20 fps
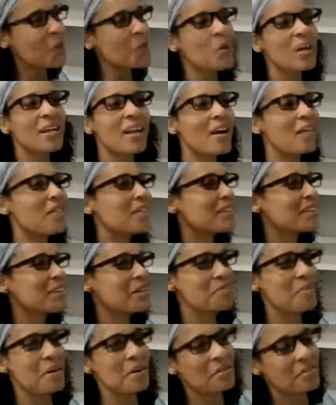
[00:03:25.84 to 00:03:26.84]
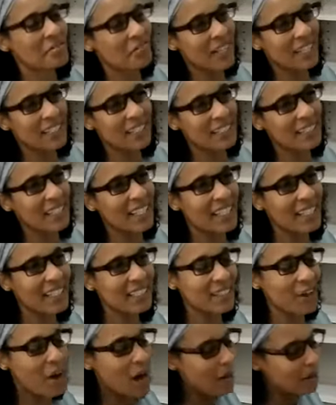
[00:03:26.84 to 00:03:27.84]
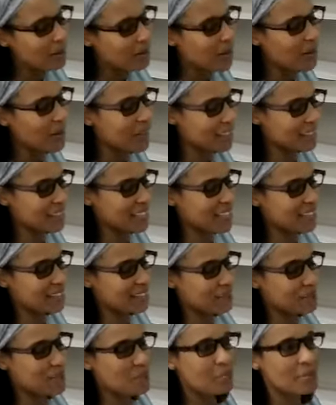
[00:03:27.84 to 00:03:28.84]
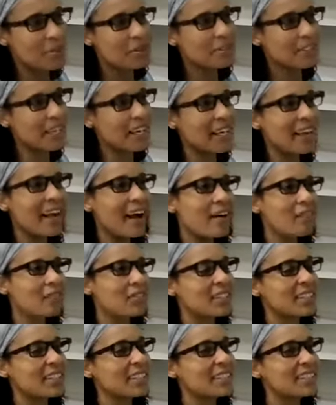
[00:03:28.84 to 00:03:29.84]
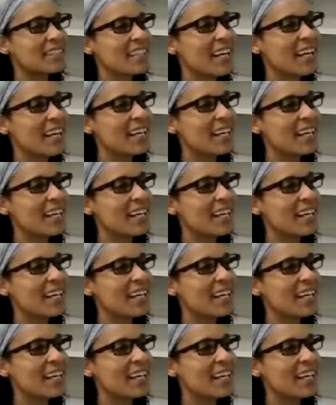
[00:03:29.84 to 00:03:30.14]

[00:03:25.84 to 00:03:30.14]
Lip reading: whatever their motivation is or how long it takes them to build that confidence